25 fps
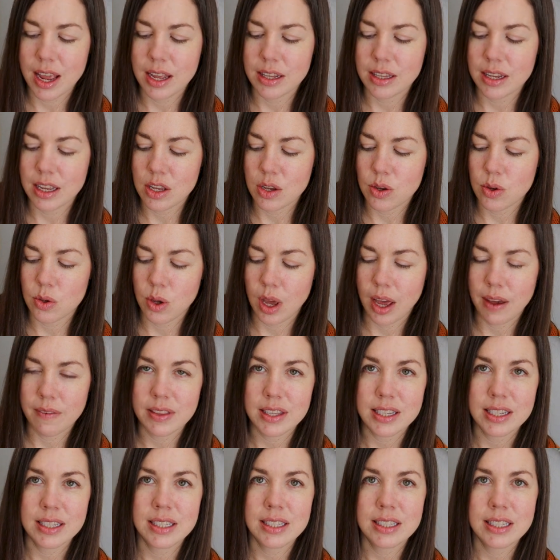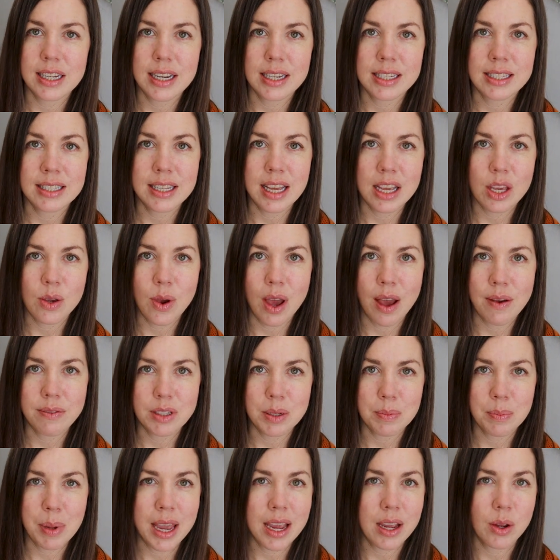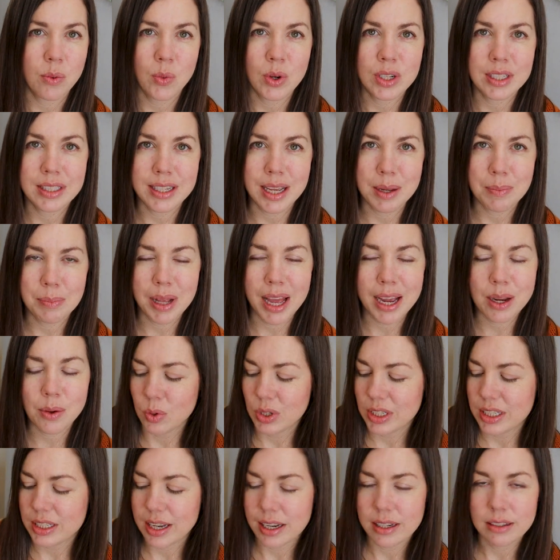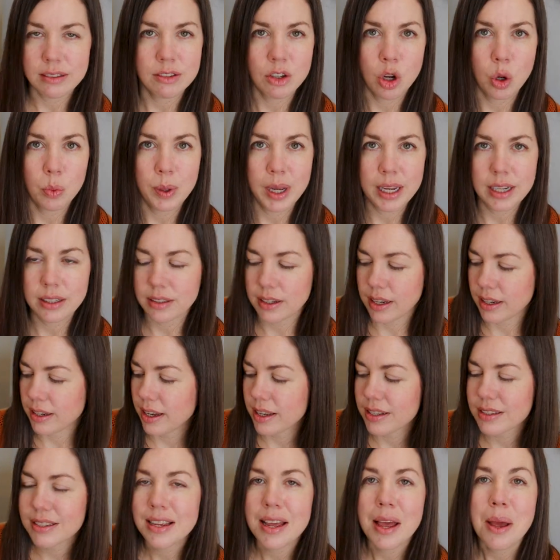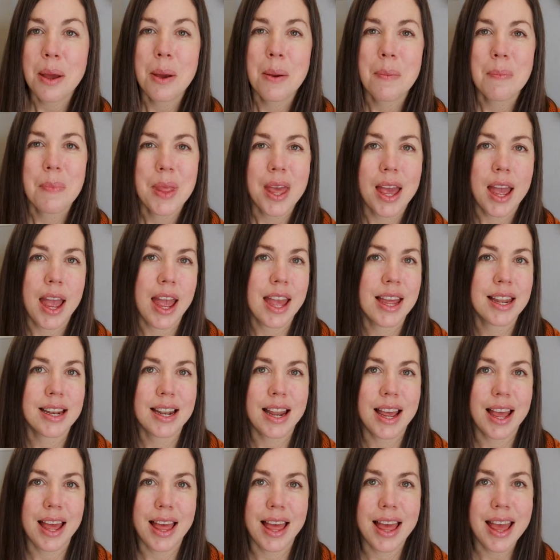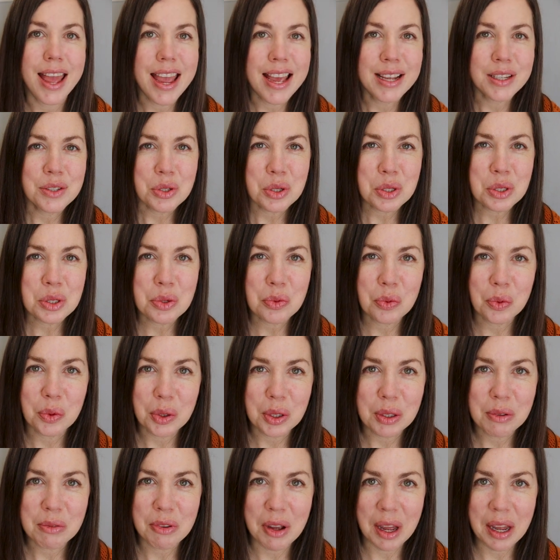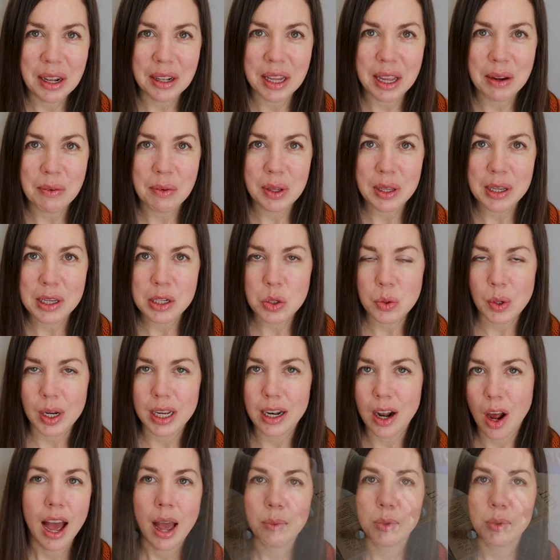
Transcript: And then you have the sticks that you have to paint one side black, one side no paint, I guess. And it's just really fun. They really enjoy it.